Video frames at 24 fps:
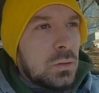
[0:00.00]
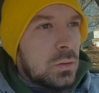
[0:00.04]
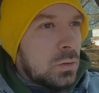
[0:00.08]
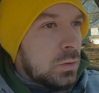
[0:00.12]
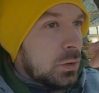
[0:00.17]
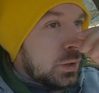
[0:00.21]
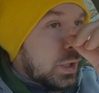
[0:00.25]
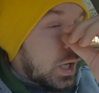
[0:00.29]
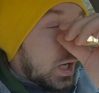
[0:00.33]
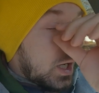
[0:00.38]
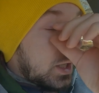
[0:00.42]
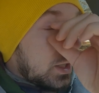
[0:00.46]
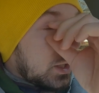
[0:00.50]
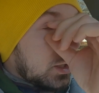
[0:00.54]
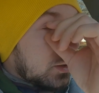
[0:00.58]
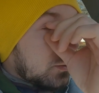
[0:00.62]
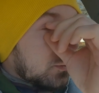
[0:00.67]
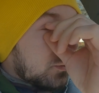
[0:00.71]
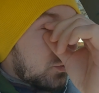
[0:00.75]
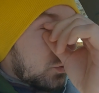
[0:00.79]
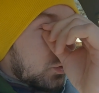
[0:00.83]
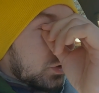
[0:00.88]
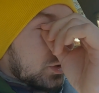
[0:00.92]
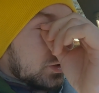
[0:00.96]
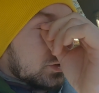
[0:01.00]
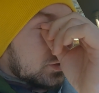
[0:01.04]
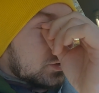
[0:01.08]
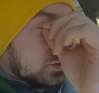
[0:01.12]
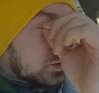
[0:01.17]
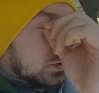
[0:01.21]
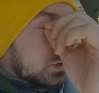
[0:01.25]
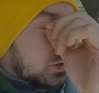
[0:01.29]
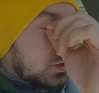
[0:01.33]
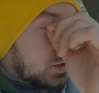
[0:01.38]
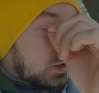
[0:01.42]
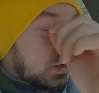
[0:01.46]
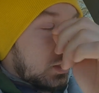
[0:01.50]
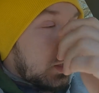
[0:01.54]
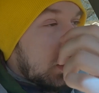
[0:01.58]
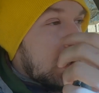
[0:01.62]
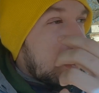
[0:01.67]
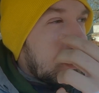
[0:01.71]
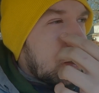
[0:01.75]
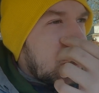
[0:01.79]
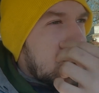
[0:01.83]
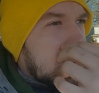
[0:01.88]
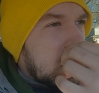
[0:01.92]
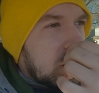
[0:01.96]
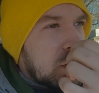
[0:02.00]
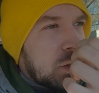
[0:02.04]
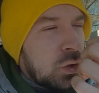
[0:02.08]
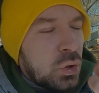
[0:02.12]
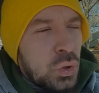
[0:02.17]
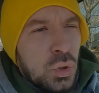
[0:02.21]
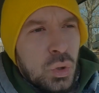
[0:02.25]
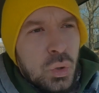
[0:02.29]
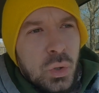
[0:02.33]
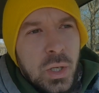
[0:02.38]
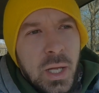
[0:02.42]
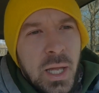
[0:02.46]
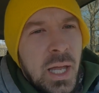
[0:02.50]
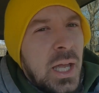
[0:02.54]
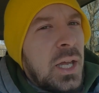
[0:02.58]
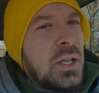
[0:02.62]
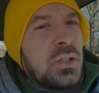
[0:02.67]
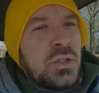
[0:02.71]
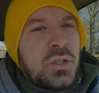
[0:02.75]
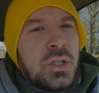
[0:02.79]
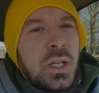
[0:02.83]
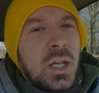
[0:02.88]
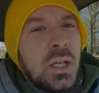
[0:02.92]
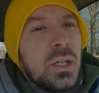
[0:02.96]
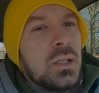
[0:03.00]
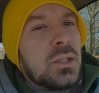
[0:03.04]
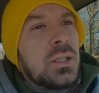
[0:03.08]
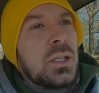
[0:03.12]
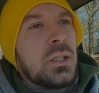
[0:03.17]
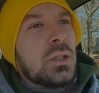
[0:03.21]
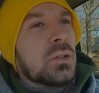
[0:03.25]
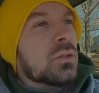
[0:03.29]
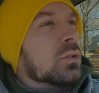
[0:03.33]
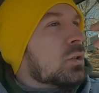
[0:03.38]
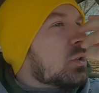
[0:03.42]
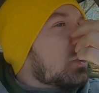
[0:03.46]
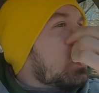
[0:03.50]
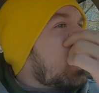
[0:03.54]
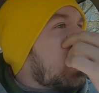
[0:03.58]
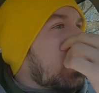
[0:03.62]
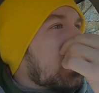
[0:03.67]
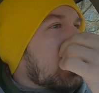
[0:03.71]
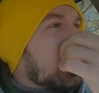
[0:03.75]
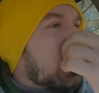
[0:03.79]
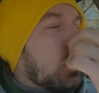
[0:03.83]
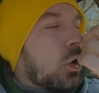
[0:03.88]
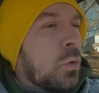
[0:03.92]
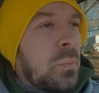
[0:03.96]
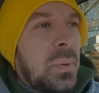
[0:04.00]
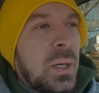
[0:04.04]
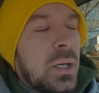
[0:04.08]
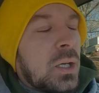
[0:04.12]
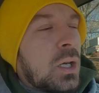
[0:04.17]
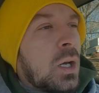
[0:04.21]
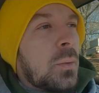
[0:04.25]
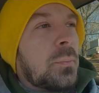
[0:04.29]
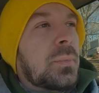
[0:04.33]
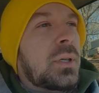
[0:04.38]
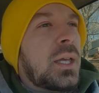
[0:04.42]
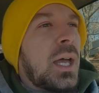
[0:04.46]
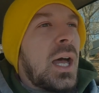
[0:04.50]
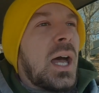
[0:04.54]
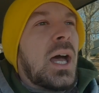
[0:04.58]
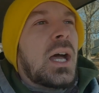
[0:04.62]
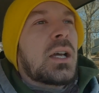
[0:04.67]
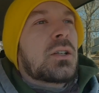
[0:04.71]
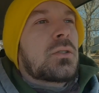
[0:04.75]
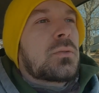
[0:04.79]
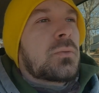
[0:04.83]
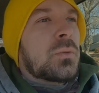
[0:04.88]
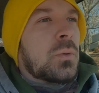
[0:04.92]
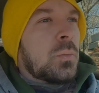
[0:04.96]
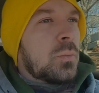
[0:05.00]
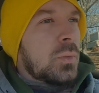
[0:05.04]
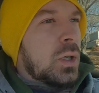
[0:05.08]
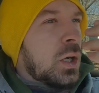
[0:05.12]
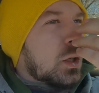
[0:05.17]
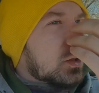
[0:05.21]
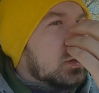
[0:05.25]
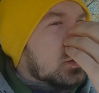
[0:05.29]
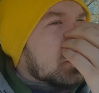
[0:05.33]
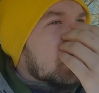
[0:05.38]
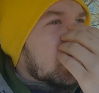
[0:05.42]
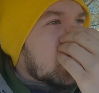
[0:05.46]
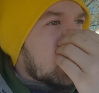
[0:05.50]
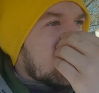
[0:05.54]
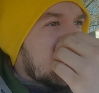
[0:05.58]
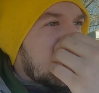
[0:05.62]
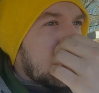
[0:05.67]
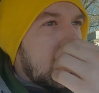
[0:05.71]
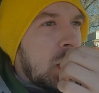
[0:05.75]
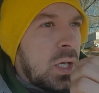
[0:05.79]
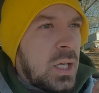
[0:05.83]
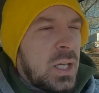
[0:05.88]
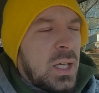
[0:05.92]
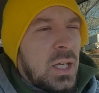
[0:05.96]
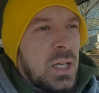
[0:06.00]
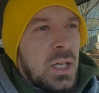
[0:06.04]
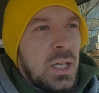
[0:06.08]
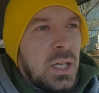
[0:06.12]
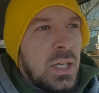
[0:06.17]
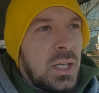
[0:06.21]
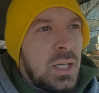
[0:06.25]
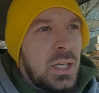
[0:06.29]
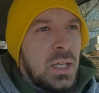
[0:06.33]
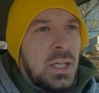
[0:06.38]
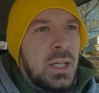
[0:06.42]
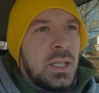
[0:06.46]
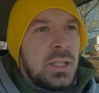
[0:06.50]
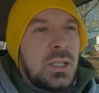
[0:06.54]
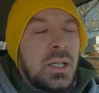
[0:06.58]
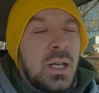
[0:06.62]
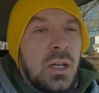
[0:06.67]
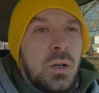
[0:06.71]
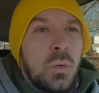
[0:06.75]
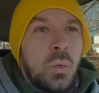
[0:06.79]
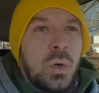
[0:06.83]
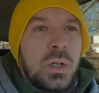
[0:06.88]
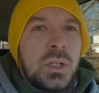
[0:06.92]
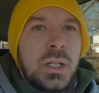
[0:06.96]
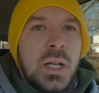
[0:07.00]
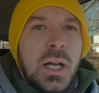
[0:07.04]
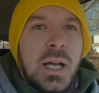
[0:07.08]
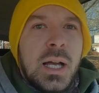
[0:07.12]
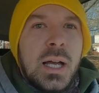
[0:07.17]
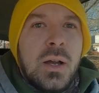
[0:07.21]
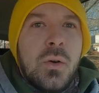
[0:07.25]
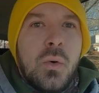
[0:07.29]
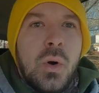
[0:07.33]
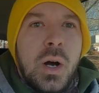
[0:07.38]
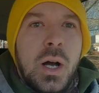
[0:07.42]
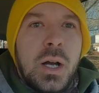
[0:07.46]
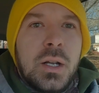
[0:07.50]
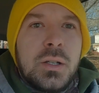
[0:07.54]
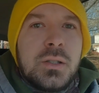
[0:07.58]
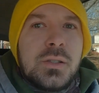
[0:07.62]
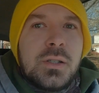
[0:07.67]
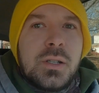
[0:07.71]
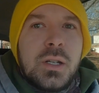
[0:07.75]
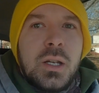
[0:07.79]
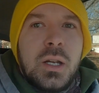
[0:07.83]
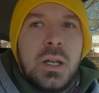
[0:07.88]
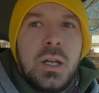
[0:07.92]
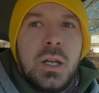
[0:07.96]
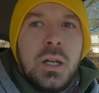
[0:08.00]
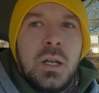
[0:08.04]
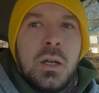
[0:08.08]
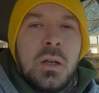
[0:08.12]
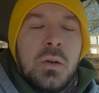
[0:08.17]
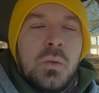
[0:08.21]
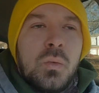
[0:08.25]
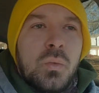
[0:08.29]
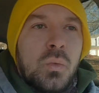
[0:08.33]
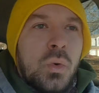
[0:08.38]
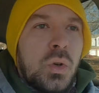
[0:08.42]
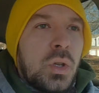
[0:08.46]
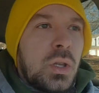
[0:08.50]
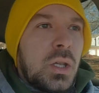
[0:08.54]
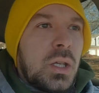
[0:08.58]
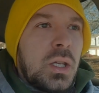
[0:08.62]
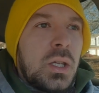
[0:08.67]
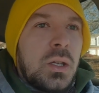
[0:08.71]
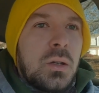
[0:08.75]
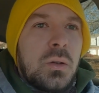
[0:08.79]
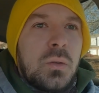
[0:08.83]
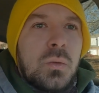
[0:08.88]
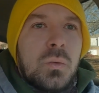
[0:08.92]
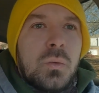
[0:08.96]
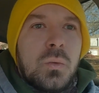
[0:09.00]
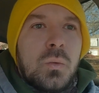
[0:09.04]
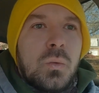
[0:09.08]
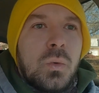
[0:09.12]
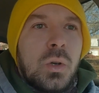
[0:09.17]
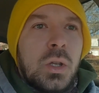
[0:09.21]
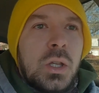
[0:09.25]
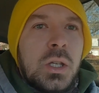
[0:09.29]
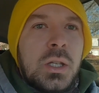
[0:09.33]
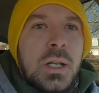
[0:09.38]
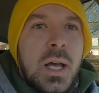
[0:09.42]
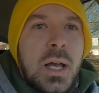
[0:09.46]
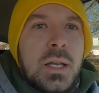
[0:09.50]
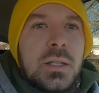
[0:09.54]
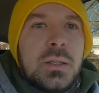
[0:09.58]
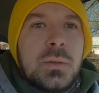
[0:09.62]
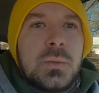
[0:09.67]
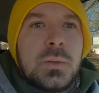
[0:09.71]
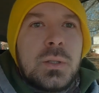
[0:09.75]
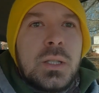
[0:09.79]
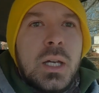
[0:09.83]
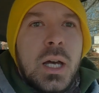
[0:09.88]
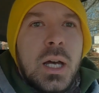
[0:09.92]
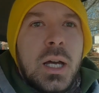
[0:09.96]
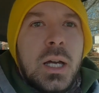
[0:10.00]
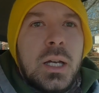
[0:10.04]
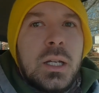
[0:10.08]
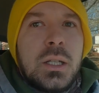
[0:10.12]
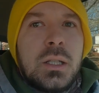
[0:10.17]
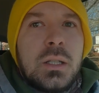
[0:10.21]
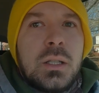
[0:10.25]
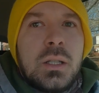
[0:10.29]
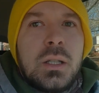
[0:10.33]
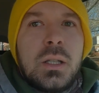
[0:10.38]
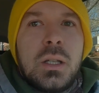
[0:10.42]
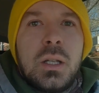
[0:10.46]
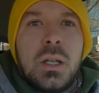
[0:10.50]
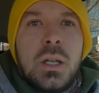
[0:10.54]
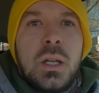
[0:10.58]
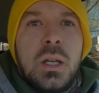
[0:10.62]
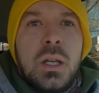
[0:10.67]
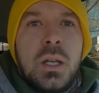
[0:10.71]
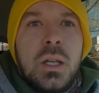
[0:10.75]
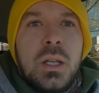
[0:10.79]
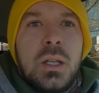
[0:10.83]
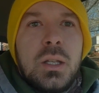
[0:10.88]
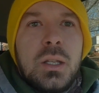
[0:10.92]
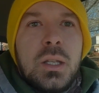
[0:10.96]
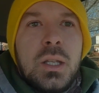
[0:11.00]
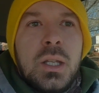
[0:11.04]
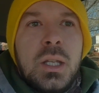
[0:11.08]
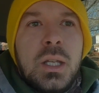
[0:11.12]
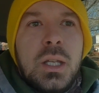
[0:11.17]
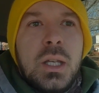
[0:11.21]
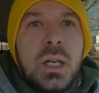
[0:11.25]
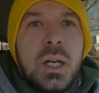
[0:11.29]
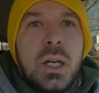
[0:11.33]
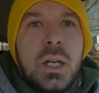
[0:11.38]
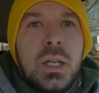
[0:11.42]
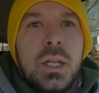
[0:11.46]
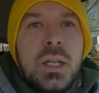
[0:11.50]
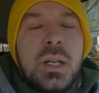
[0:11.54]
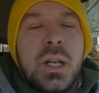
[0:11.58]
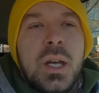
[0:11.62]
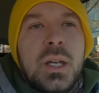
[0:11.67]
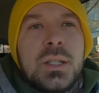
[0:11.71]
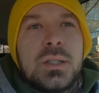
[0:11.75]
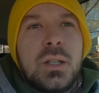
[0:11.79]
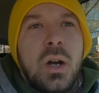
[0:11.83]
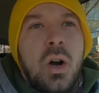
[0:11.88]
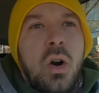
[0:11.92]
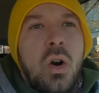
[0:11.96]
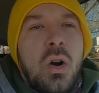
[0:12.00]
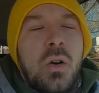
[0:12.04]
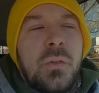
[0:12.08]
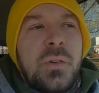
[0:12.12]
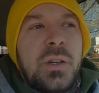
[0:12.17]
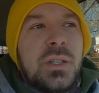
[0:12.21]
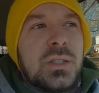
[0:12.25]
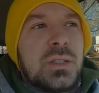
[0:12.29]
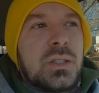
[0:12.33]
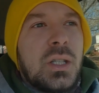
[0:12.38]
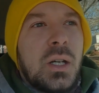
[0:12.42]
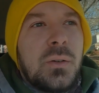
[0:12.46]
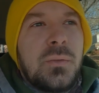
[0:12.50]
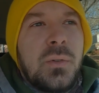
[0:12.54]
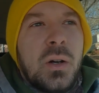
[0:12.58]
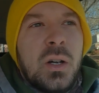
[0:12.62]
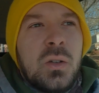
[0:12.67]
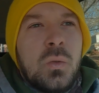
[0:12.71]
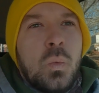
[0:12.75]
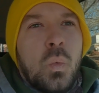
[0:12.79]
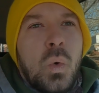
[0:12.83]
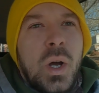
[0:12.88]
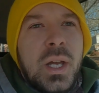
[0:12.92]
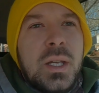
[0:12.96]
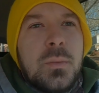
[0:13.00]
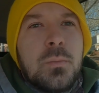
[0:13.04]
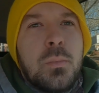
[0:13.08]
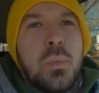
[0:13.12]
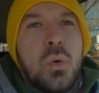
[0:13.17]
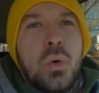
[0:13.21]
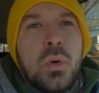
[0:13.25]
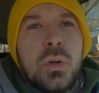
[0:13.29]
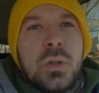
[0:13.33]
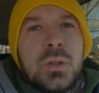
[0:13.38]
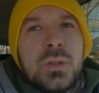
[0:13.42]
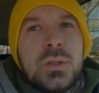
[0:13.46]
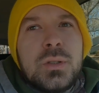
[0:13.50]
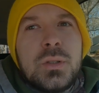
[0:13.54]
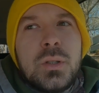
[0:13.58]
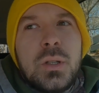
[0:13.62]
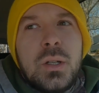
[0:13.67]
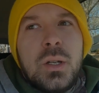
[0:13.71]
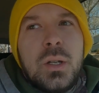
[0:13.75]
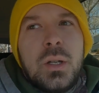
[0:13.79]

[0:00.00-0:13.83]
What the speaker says: not invoice and do handshake deals and go pick up cash from customers? And one guy I watch, really nice guy, he does all of his stuff on whiteboards.